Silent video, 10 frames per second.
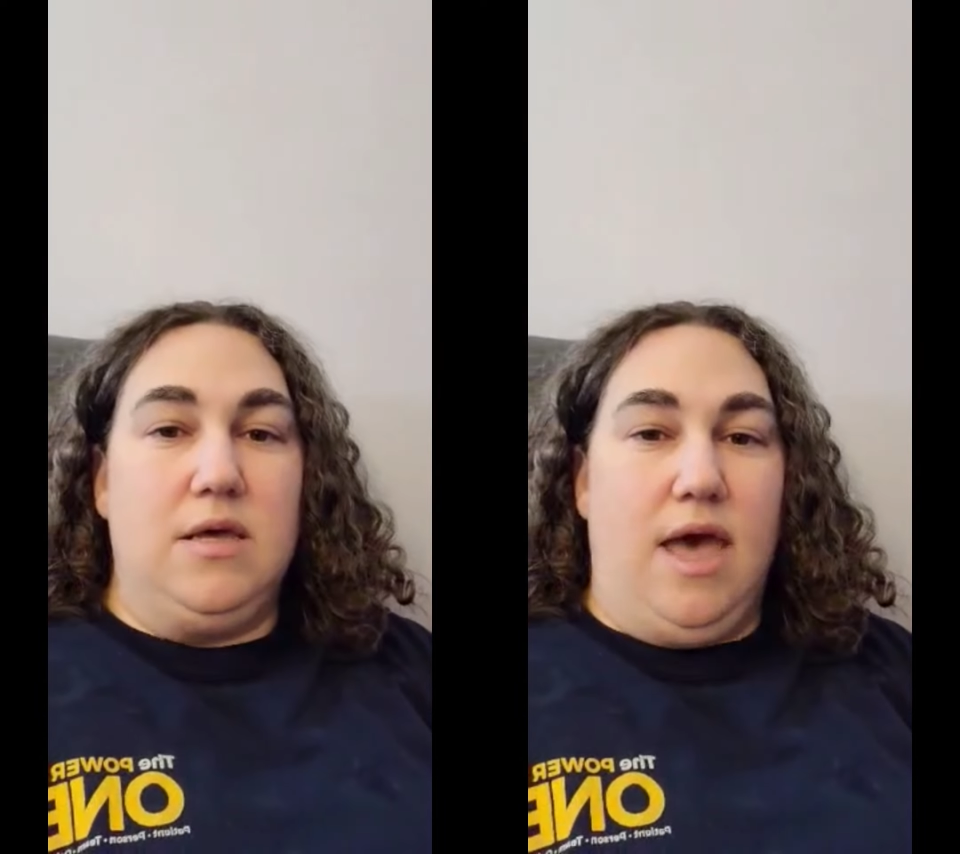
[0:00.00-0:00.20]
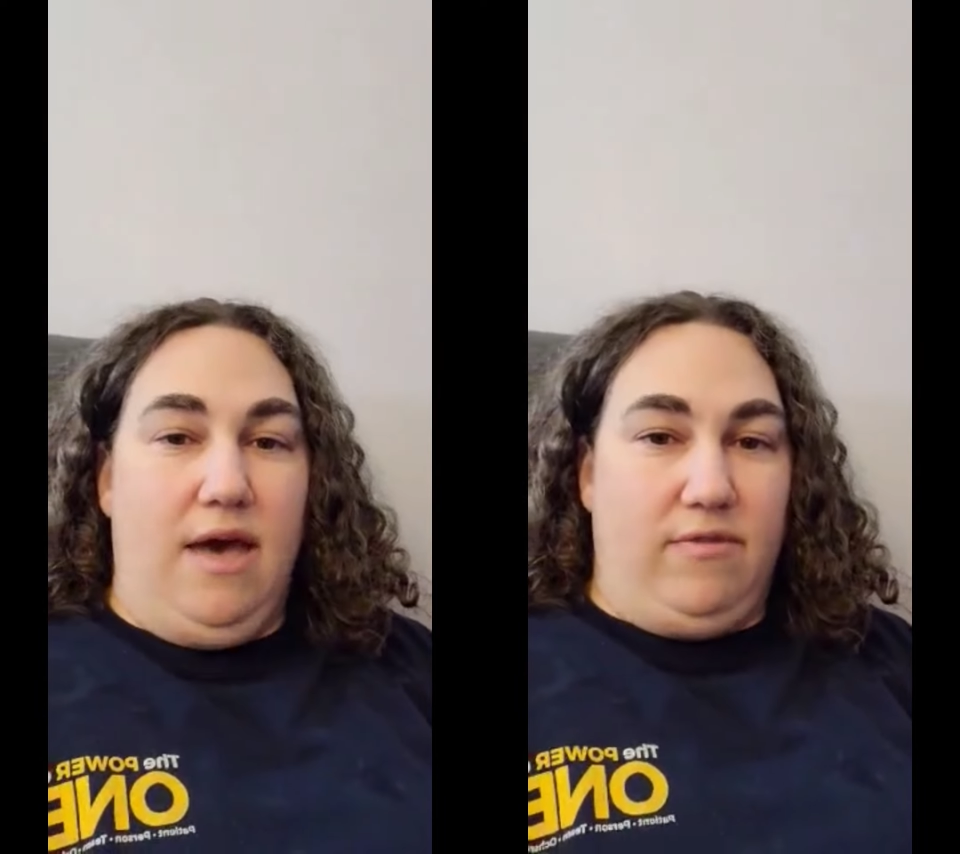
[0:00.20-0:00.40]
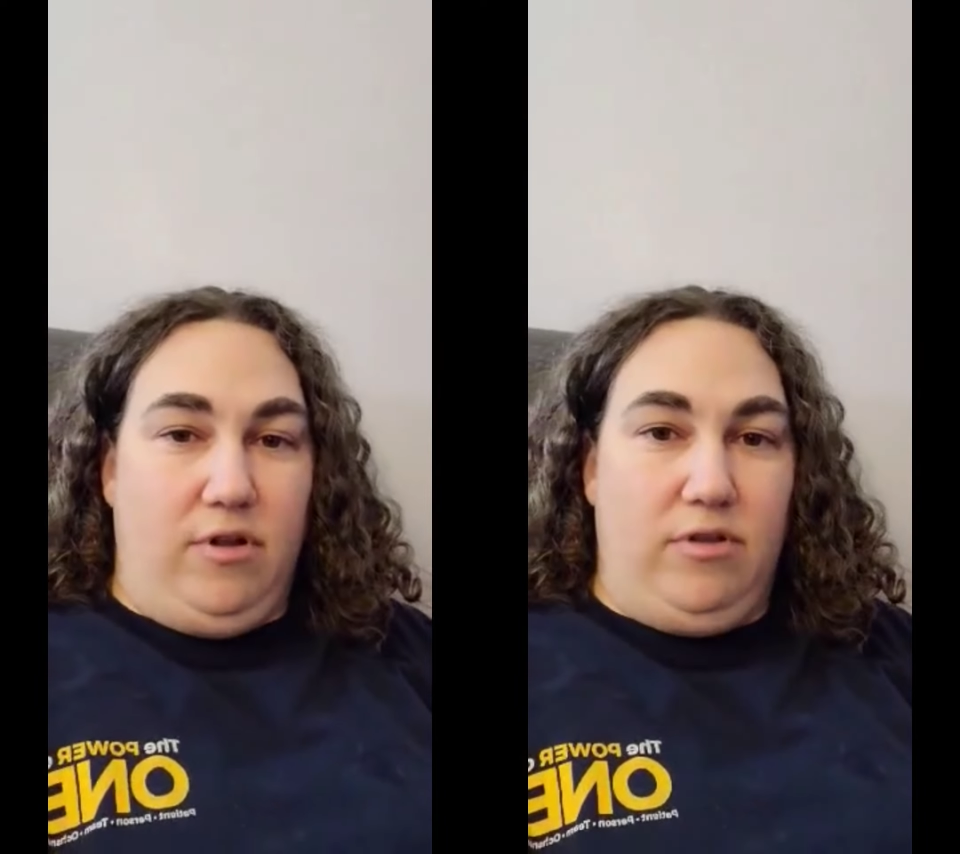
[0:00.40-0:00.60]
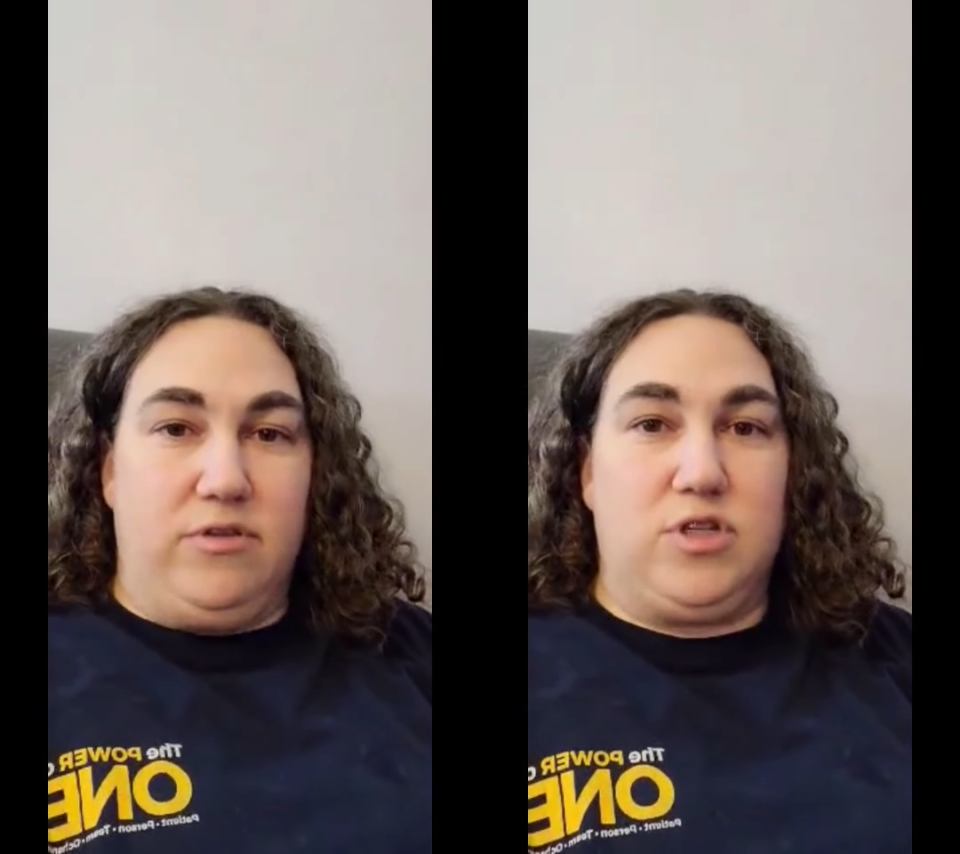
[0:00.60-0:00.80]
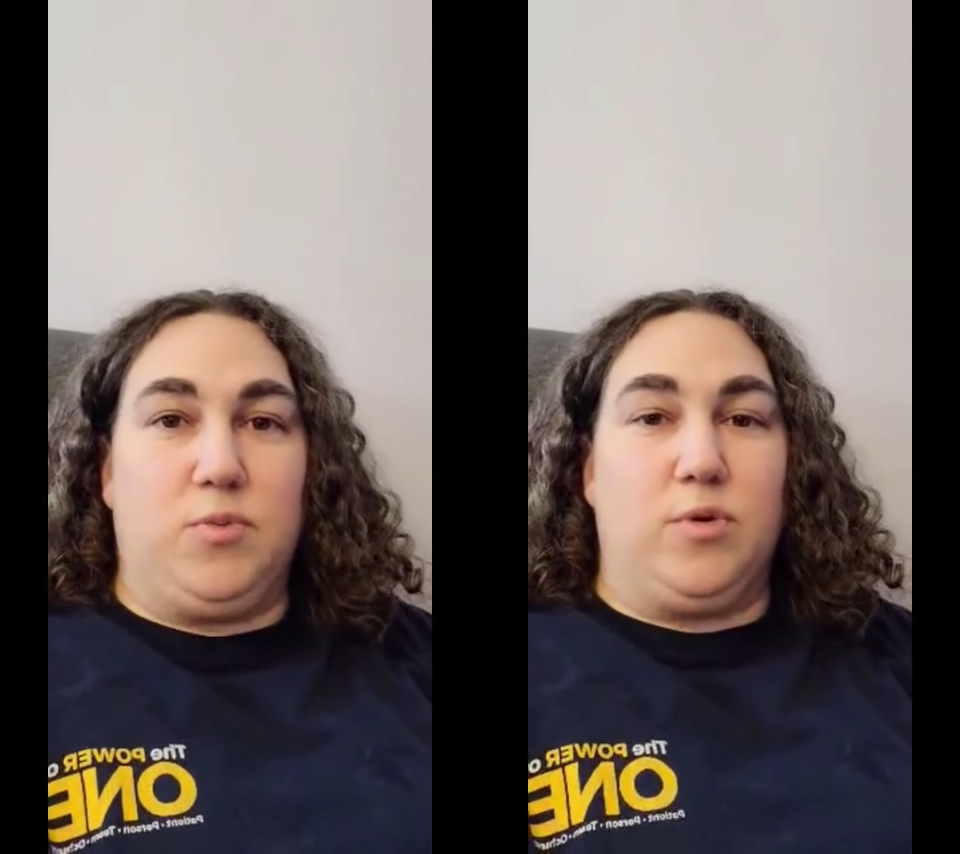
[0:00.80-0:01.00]
have all of
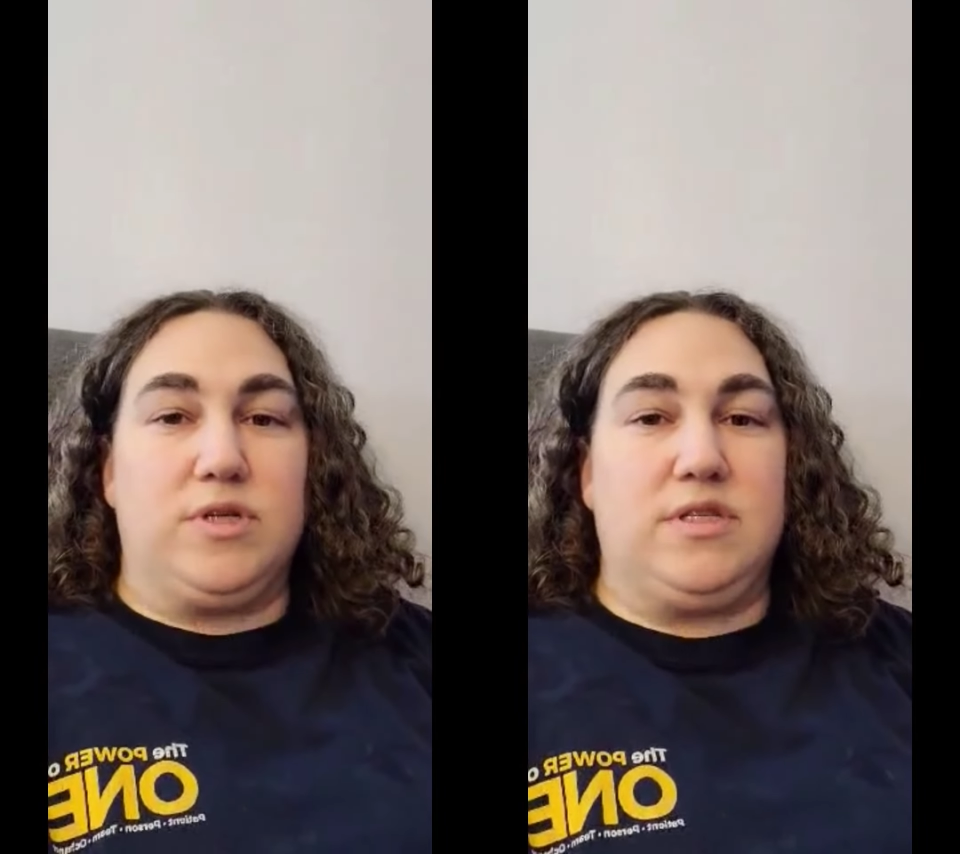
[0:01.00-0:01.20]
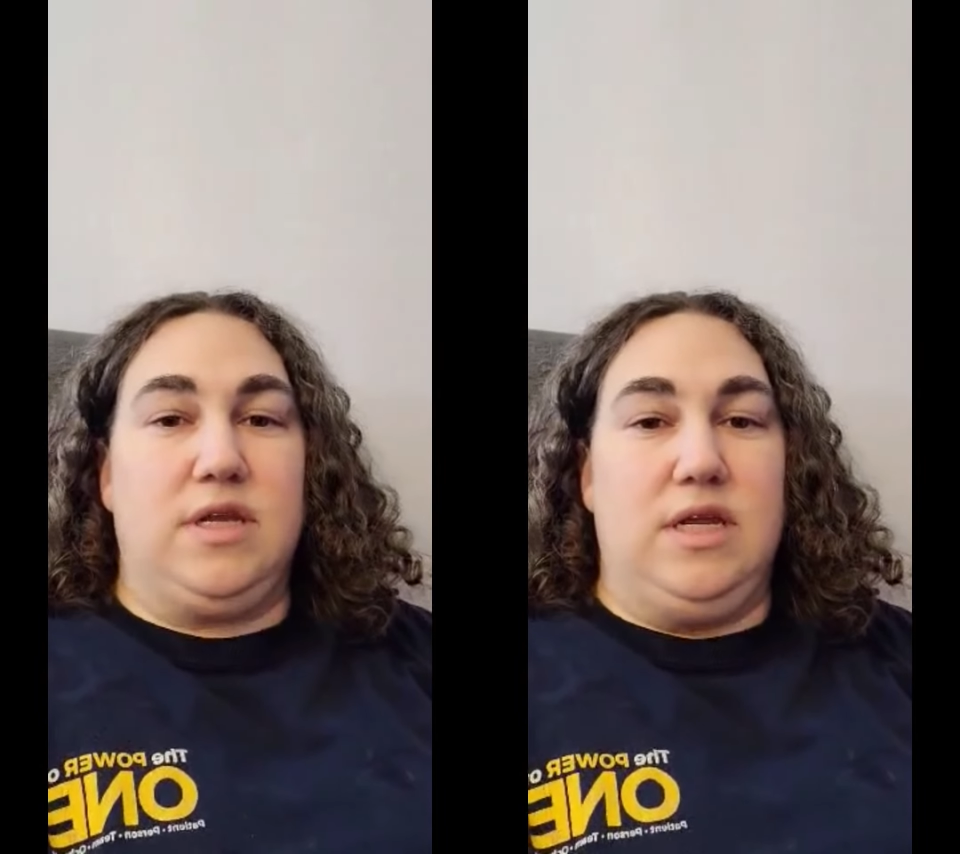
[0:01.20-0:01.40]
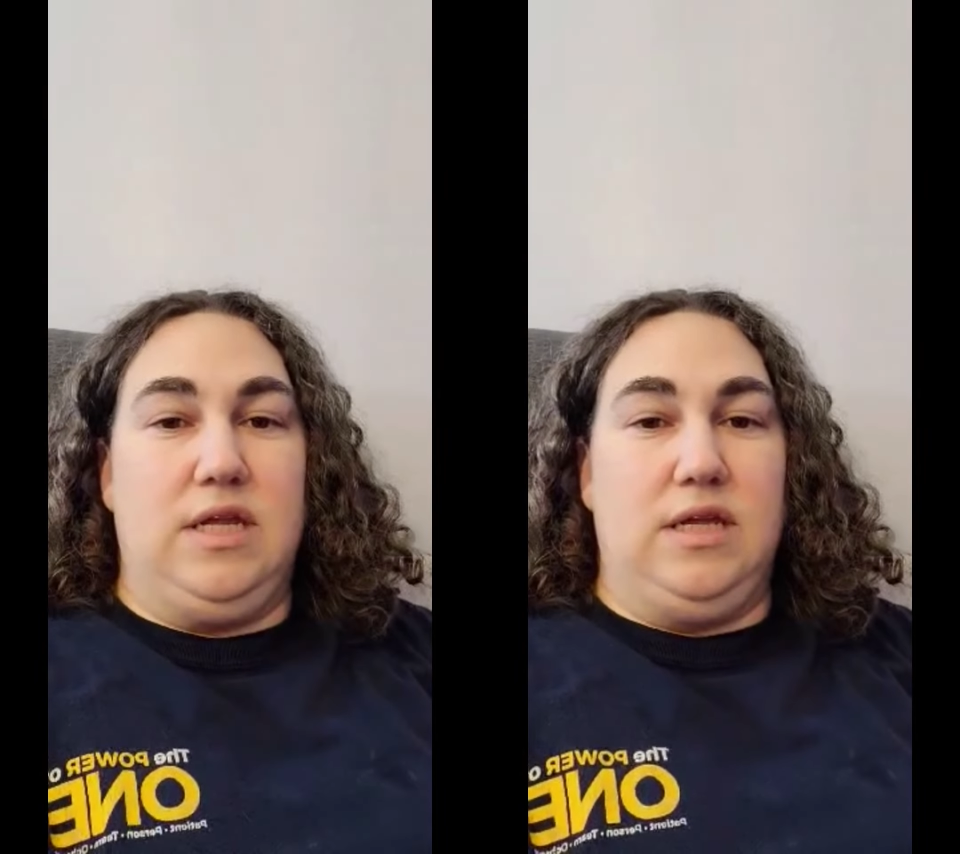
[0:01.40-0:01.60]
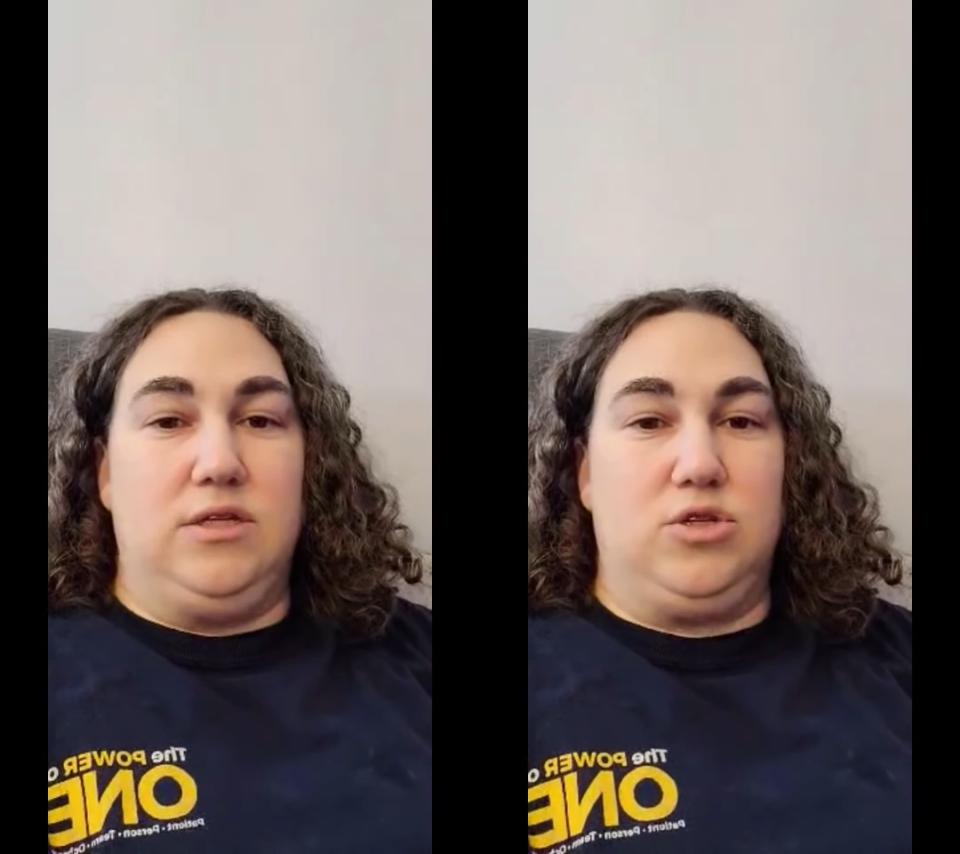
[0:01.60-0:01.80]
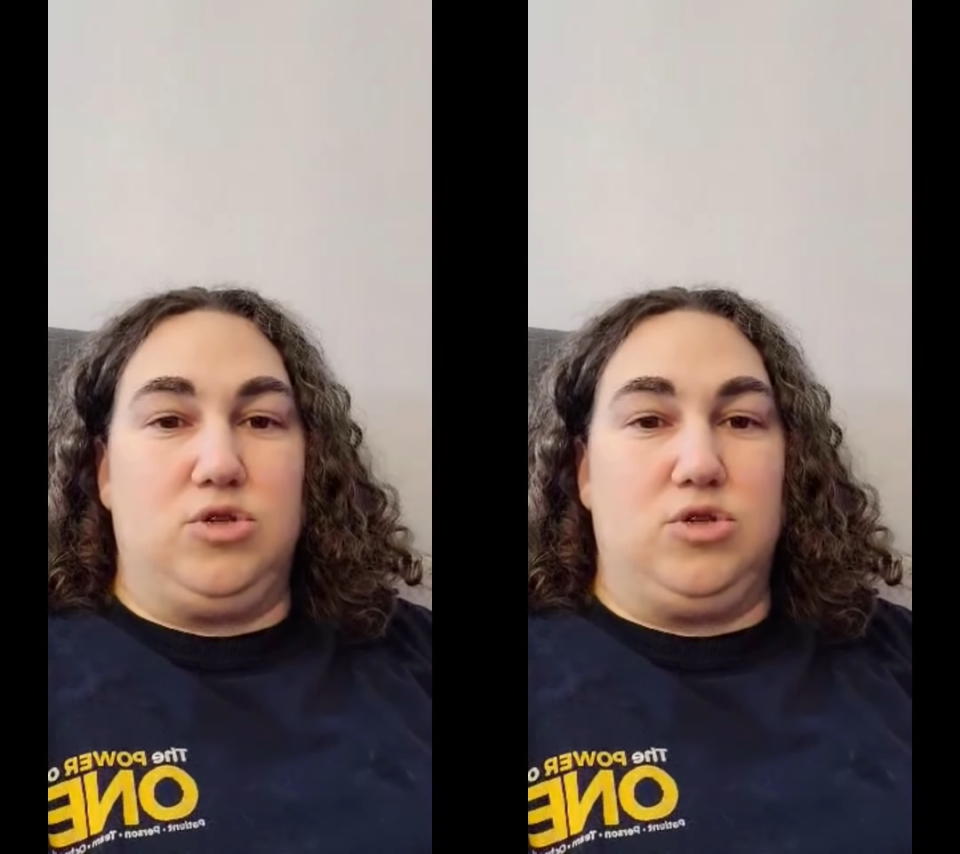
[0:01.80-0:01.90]
the supports that he needs